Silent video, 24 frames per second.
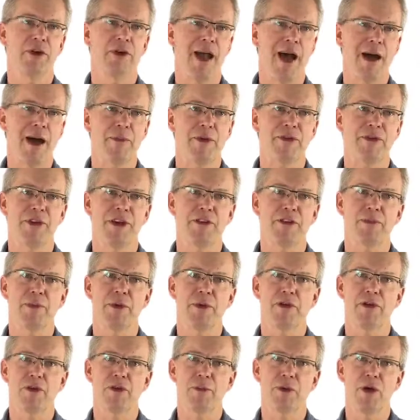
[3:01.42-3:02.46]
gap
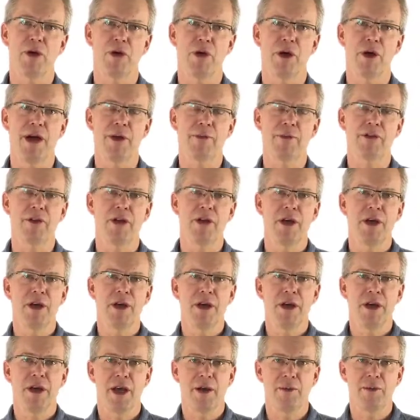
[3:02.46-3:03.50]
assessment of their programs.
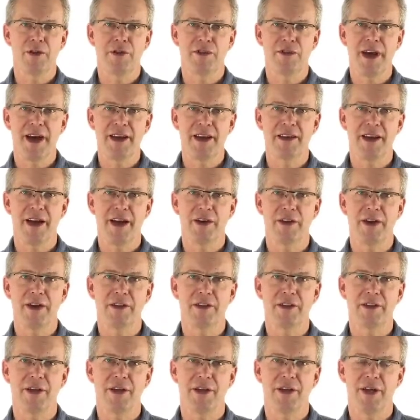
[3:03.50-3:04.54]
And we've sat down
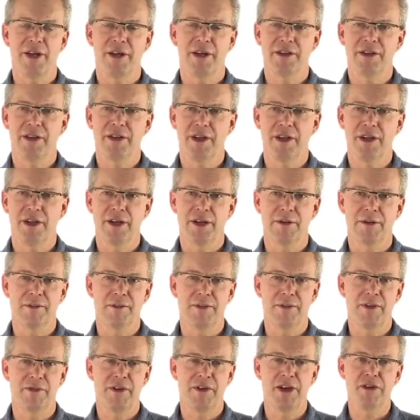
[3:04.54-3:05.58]
at the
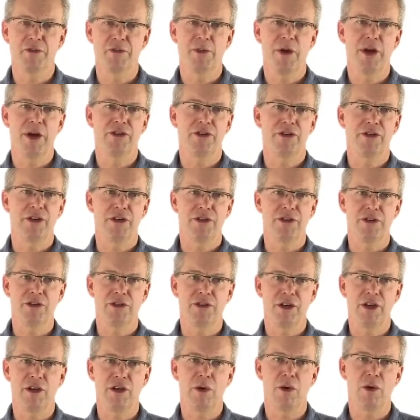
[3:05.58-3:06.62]
vice president,
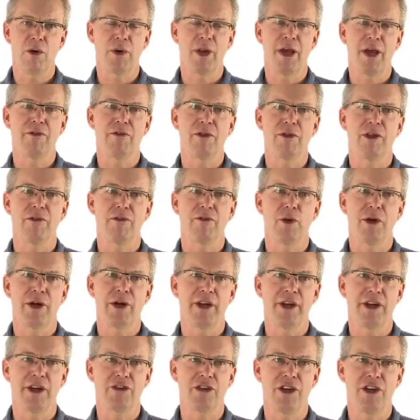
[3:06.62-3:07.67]
COO level of
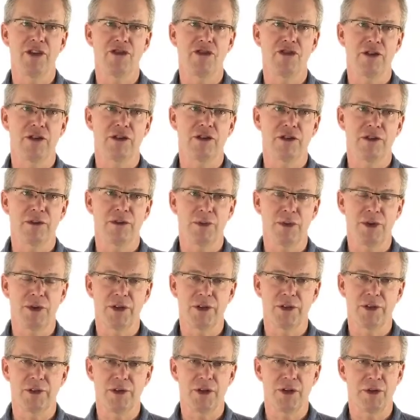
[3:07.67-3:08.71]
organizations with
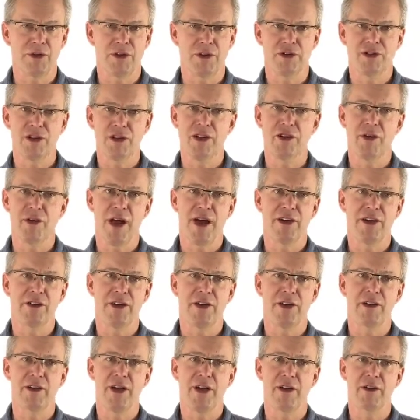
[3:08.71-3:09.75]
the senior
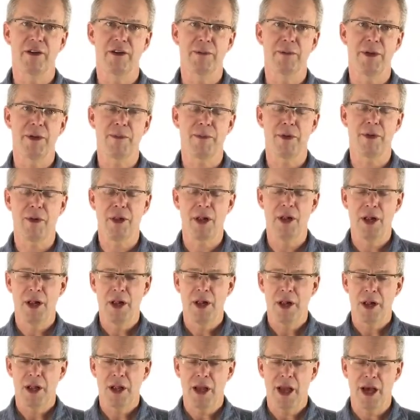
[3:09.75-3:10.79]
asset integrity people,
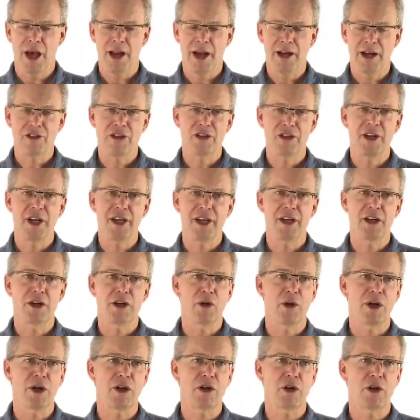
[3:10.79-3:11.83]
and actually taken a
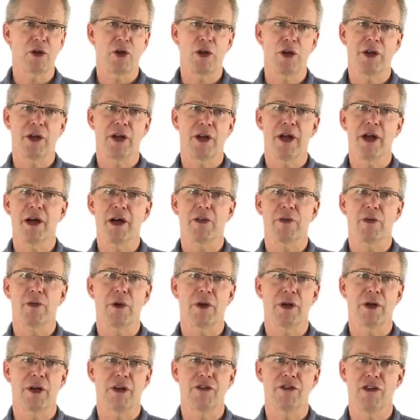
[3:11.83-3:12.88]
critical look at how their
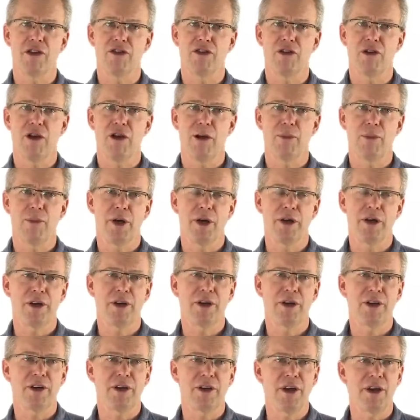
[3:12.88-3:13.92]
organization
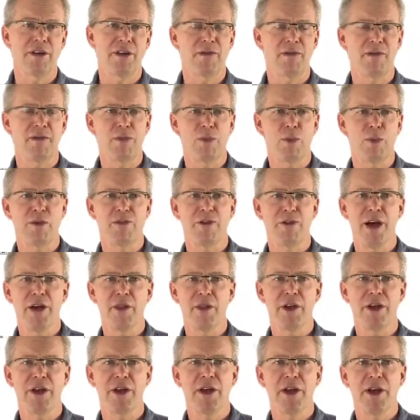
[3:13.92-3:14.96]
operated. And we
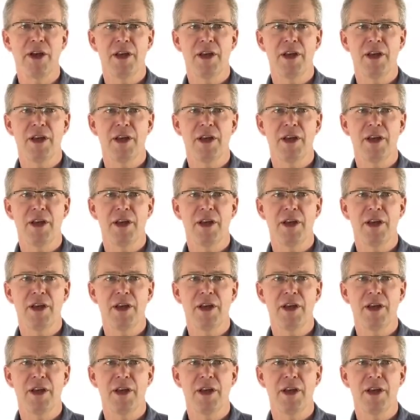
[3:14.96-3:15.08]
found that